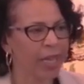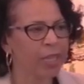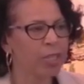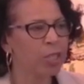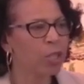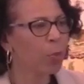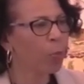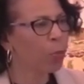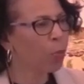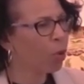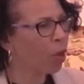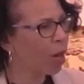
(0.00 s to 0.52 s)

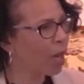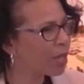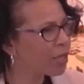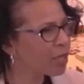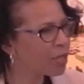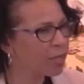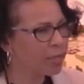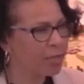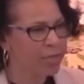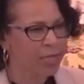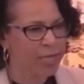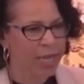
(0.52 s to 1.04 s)
to
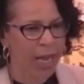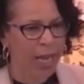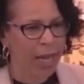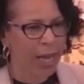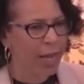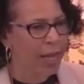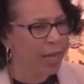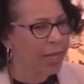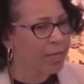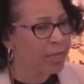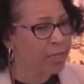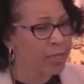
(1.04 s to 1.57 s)

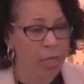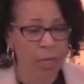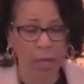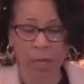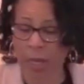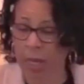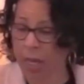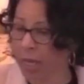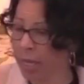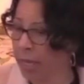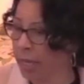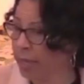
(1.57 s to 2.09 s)
proselytize
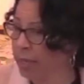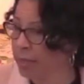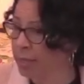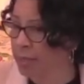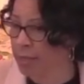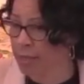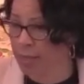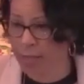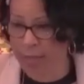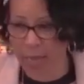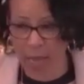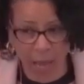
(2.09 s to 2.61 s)
is
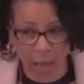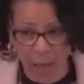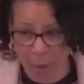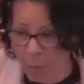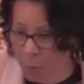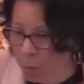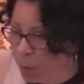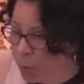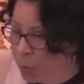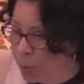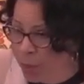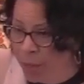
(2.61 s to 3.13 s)
not
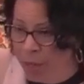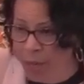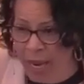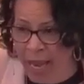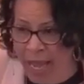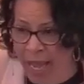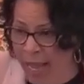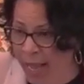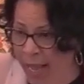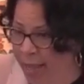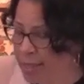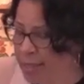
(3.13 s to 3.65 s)
what we're
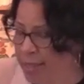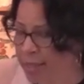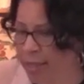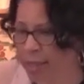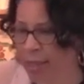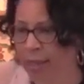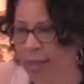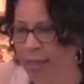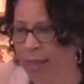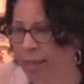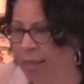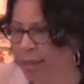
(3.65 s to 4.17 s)

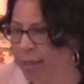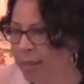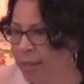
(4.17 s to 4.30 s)
asking.